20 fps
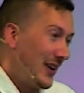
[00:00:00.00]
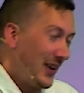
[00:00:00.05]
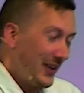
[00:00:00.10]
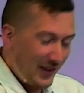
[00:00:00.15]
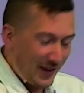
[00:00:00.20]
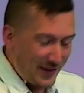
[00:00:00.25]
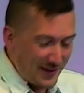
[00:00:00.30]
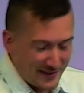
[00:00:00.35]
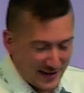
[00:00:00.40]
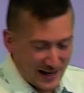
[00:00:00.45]
is
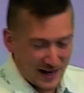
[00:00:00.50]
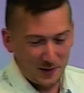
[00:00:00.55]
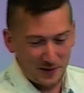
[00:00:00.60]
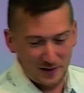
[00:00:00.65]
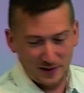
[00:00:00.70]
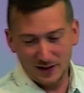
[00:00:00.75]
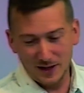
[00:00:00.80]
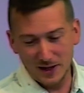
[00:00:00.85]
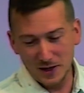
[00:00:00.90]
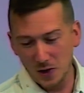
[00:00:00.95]

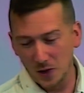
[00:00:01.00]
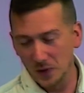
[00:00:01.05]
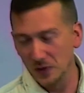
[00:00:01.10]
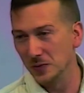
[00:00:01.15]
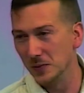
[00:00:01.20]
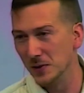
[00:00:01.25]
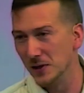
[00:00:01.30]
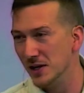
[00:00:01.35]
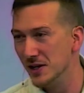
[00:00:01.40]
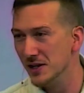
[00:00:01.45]
undoubtedly
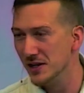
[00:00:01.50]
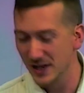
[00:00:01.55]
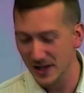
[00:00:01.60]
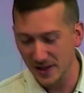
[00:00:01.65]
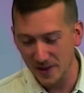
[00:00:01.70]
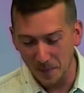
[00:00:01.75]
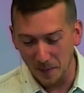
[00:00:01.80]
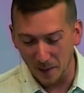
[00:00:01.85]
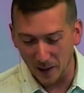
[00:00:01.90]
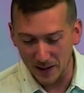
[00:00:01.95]
God's word in
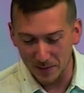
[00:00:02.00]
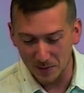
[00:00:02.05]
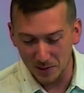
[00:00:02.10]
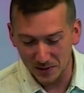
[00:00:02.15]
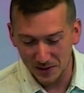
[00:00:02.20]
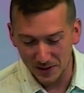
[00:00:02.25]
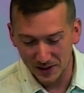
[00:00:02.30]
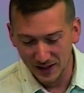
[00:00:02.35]
the Bible.